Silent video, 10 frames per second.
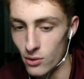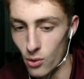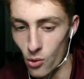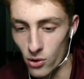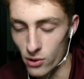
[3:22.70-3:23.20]

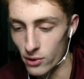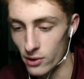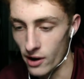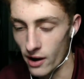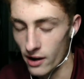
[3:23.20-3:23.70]

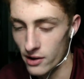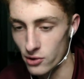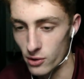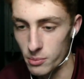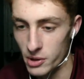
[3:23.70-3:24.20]
Northern, uh,
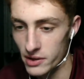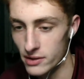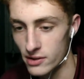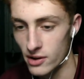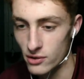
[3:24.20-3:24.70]

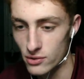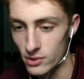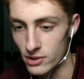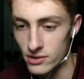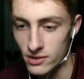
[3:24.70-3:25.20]
European
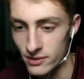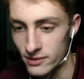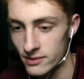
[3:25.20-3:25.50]
countries.